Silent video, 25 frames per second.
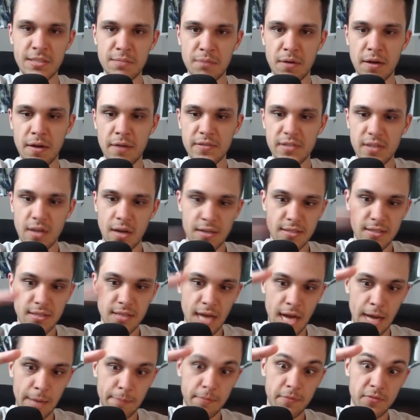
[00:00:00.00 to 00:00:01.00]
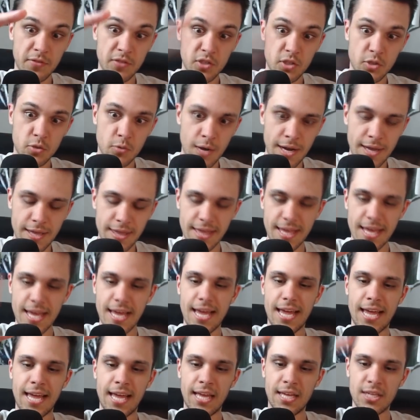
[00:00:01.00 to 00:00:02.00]
buffs on top of strength
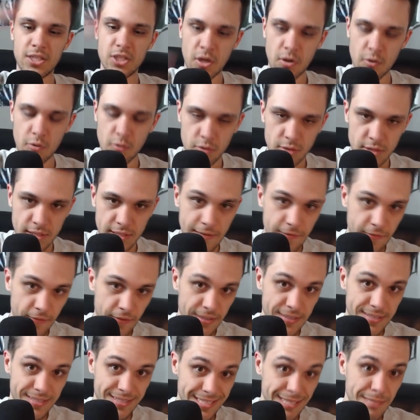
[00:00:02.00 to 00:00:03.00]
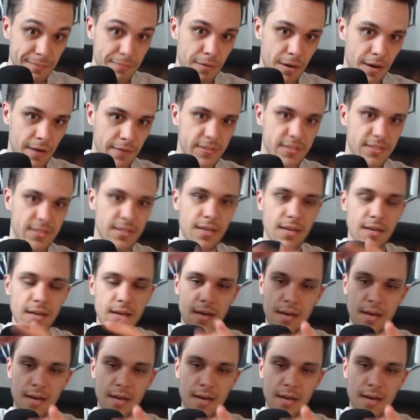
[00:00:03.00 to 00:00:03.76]
and general defense debuffs,